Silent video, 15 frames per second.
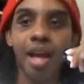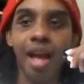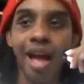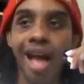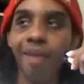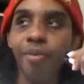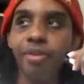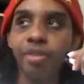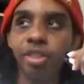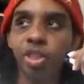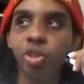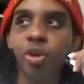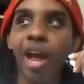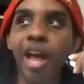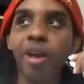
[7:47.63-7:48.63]
I would
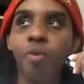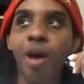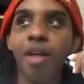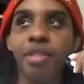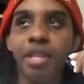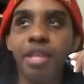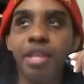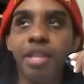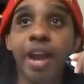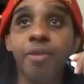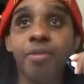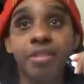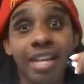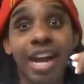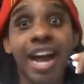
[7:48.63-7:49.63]
strike while the
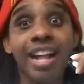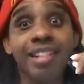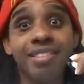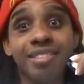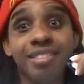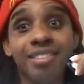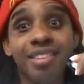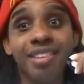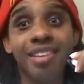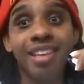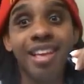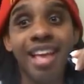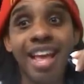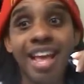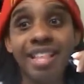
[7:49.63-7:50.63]
iron is hot
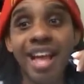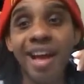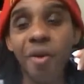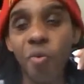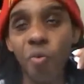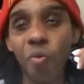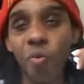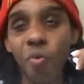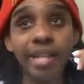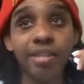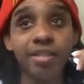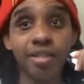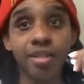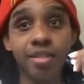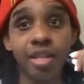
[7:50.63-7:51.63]
and not
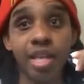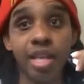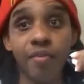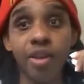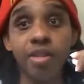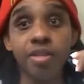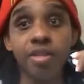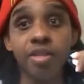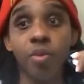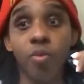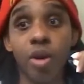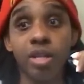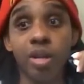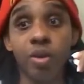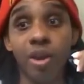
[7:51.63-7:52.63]
wait to give us the
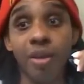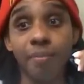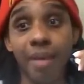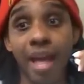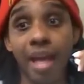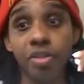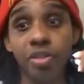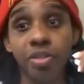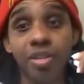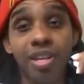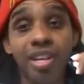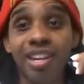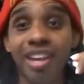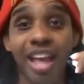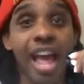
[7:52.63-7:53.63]
one-on-one match
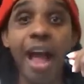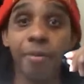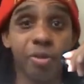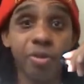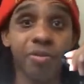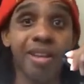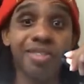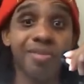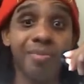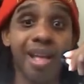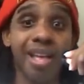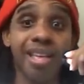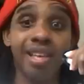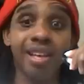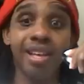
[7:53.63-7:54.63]
after
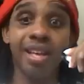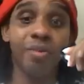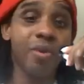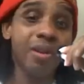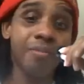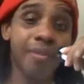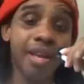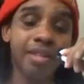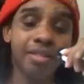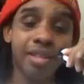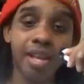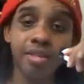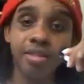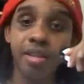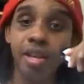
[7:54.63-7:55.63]
WrestleMania. It wouldn't make
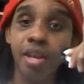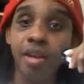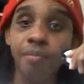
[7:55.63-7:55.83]
sense.